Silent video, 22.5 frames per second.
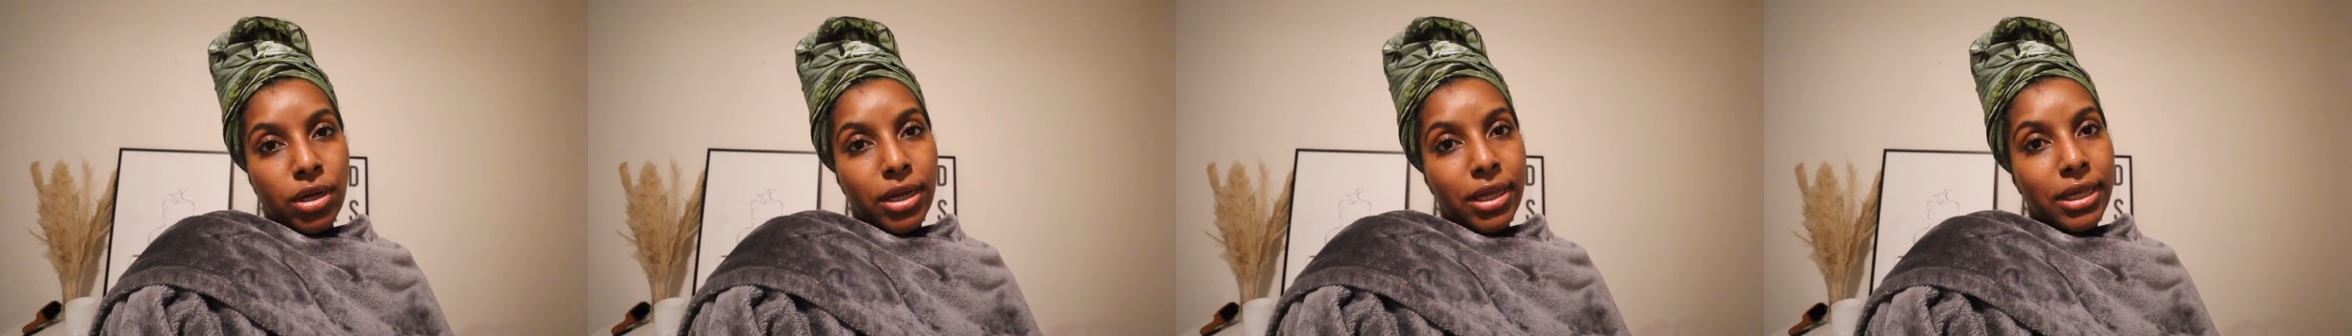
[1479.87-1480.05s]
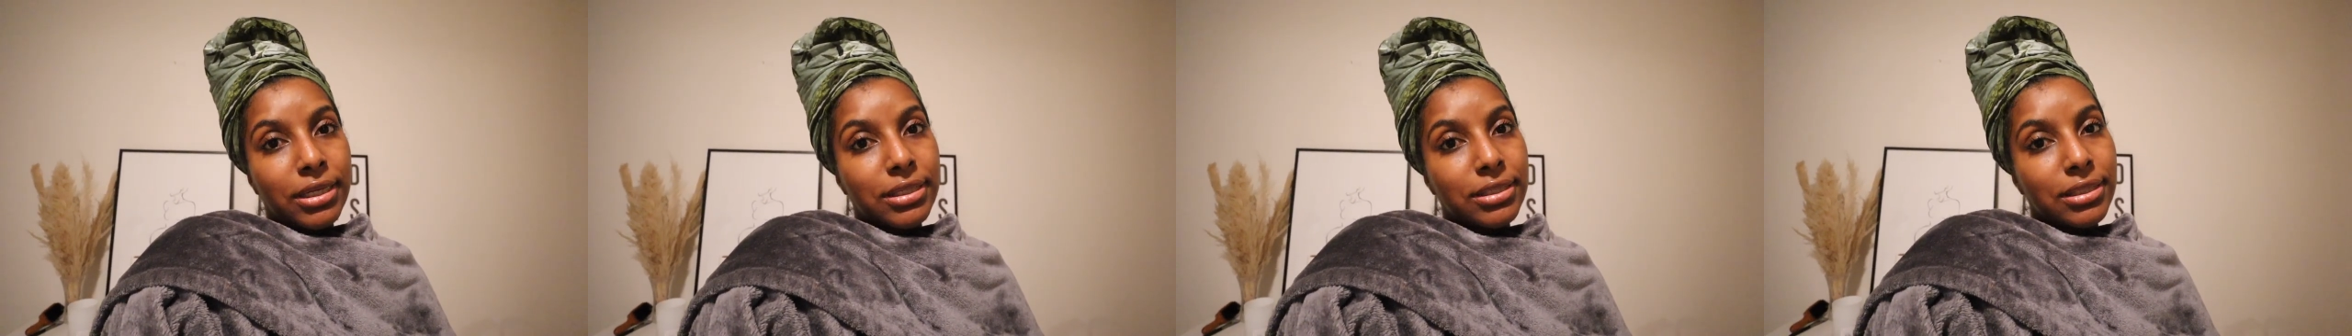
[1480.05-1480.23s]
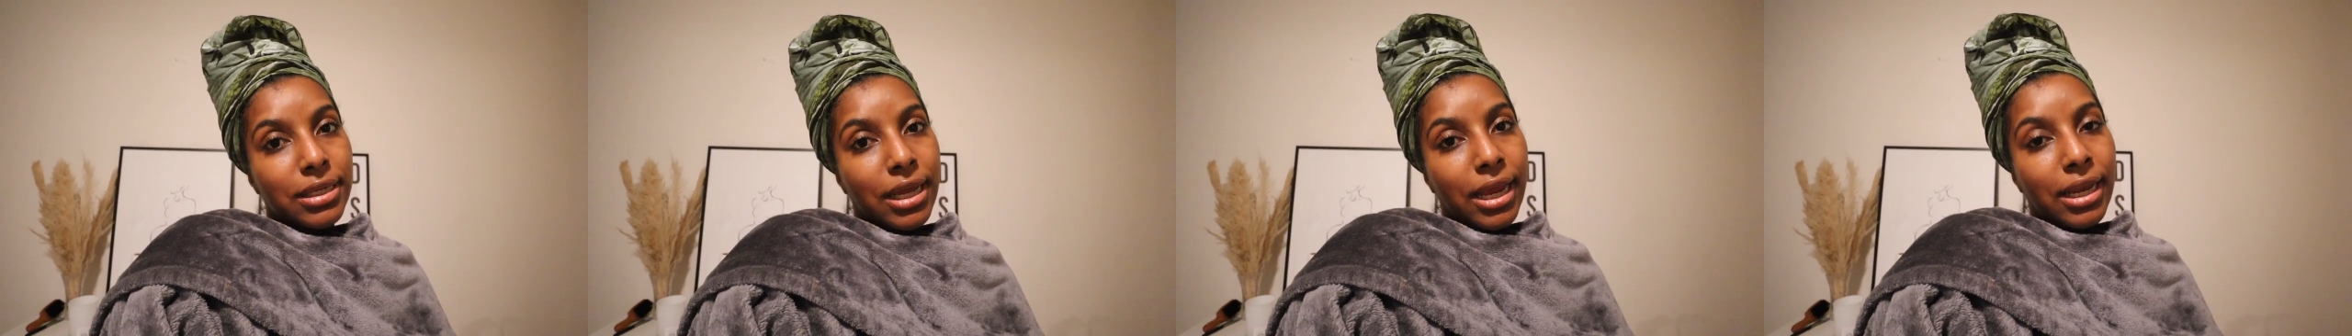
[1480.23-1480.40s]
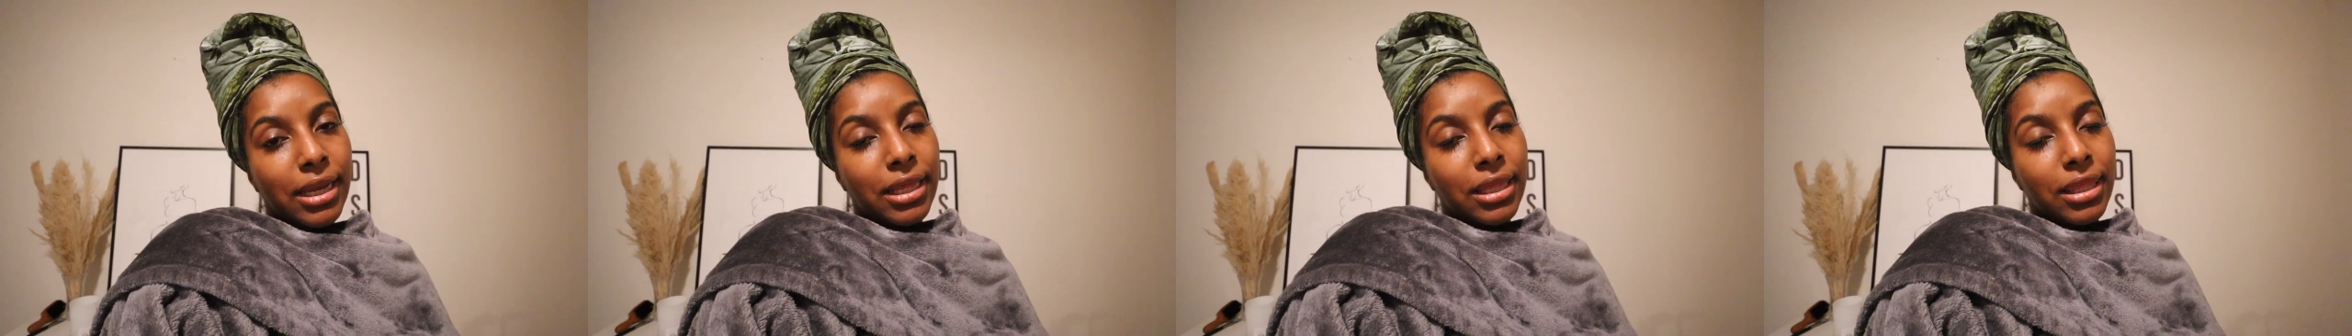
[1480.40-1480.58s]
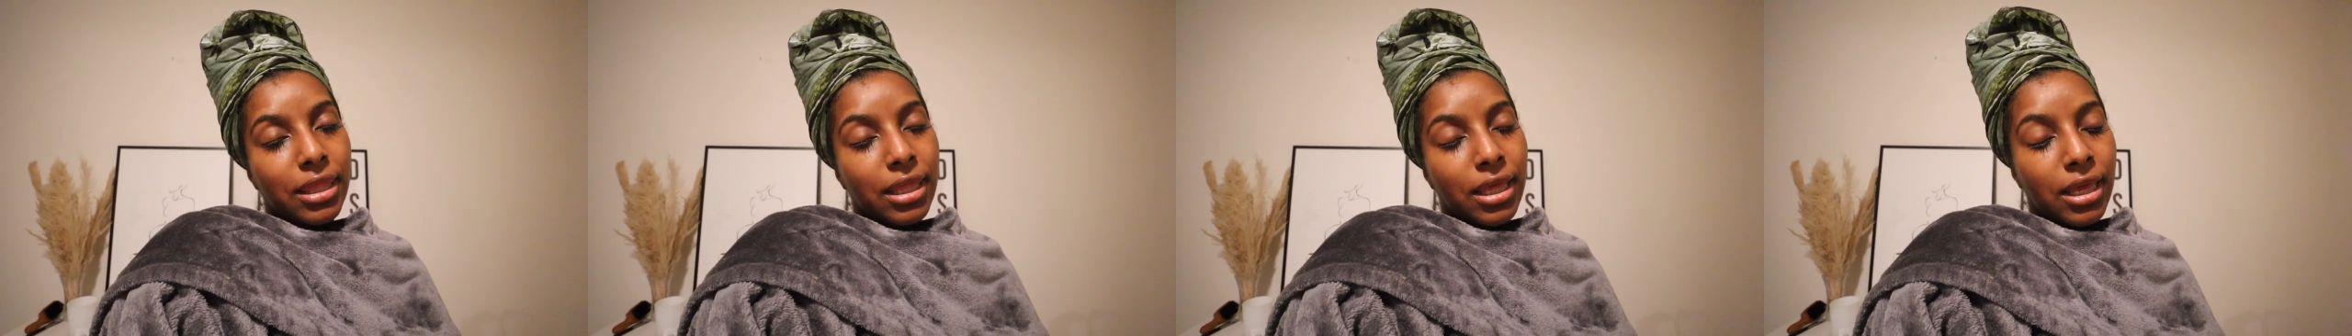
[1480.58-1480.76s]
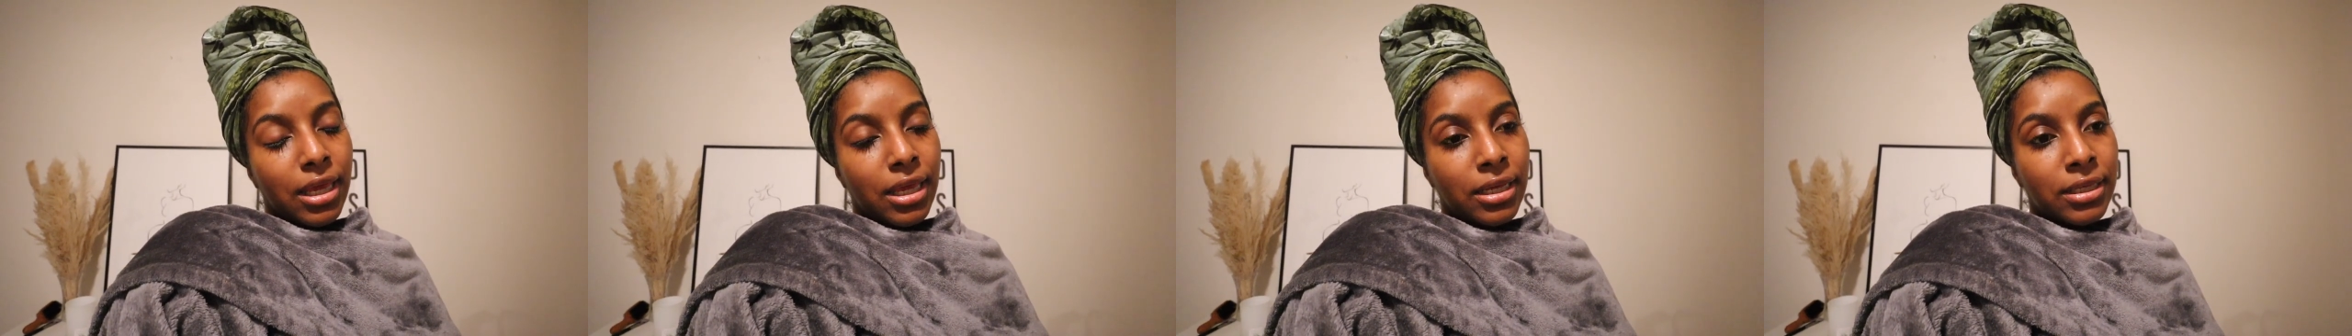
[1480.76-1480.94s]
exciting
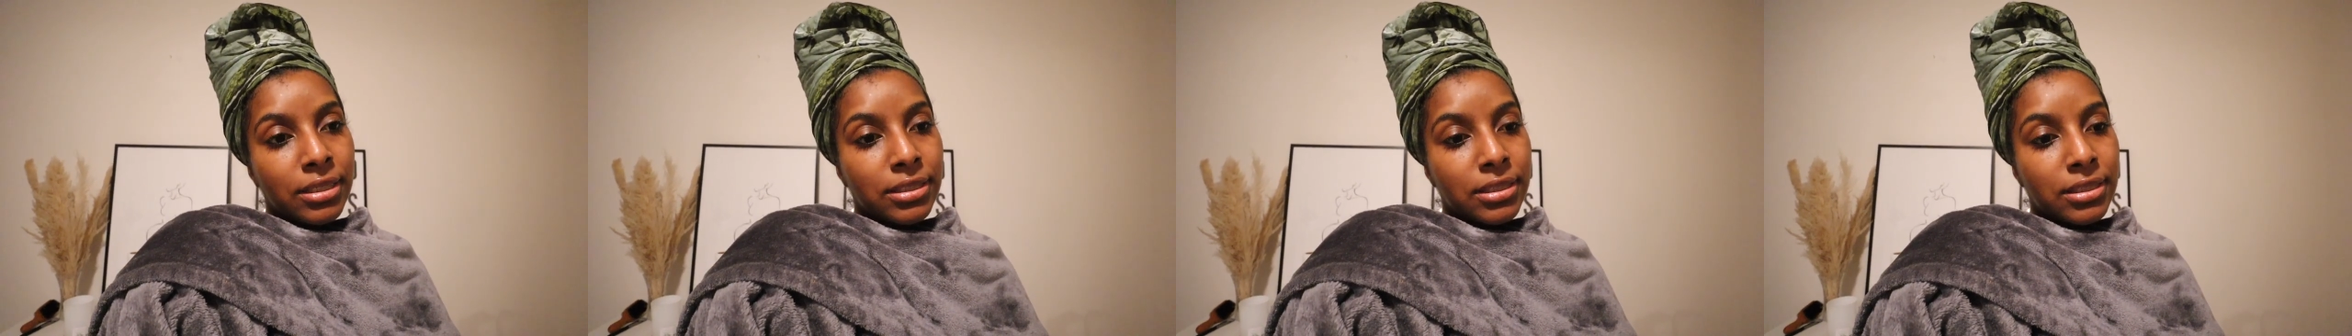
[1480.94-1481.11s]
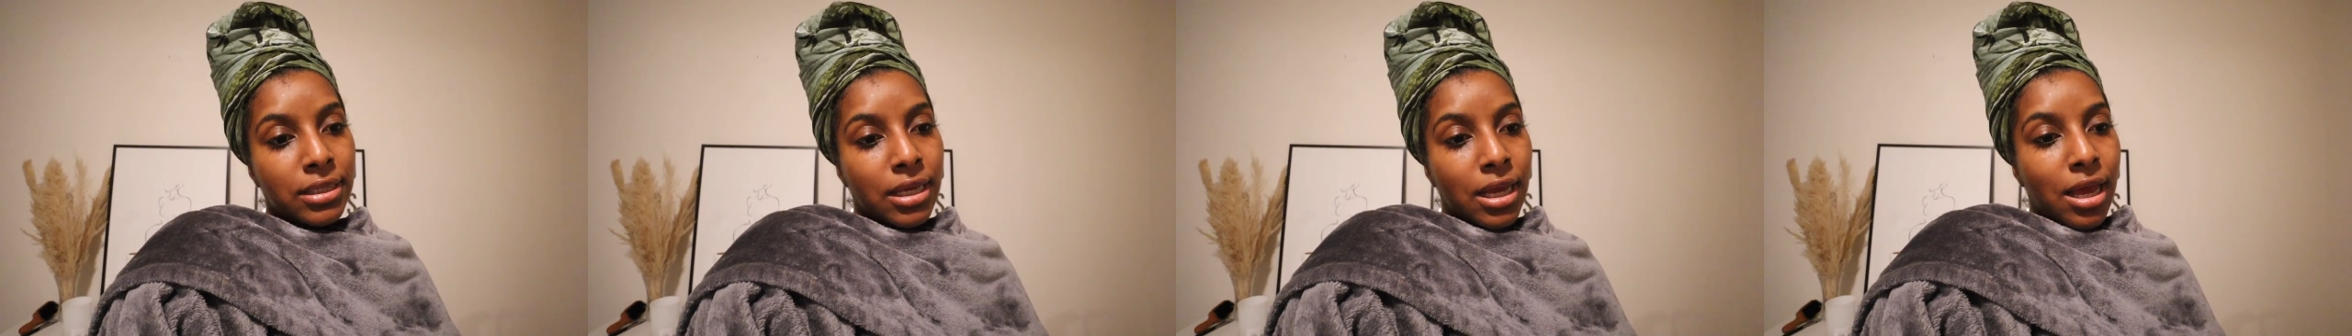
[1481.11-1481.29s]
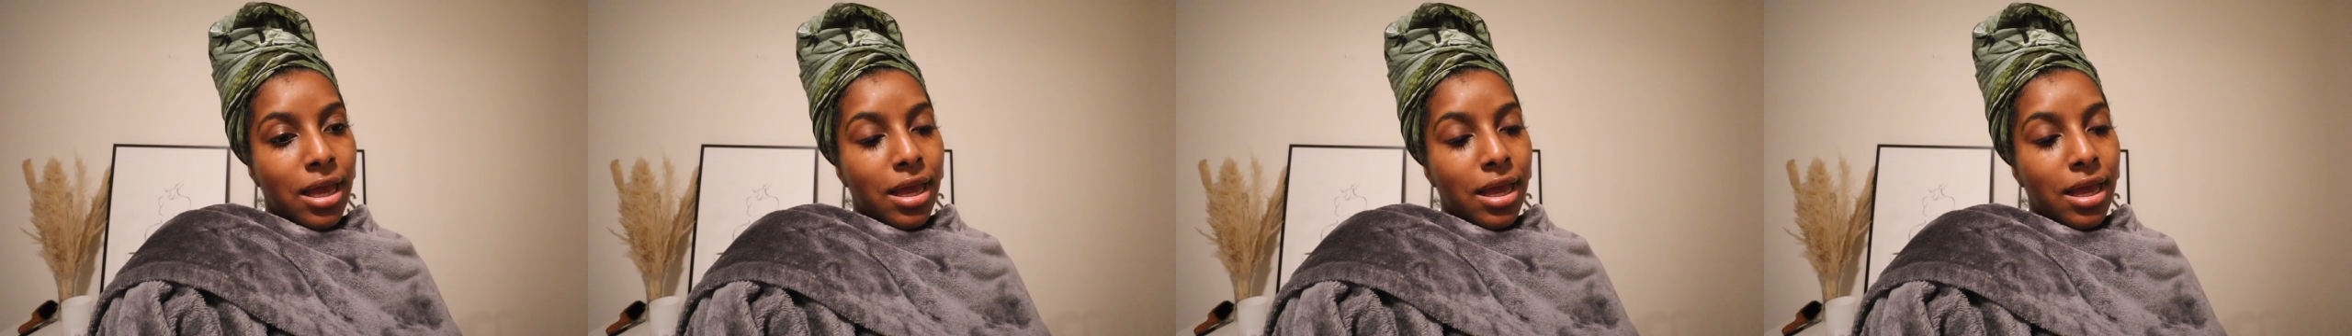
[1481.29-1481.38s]
things.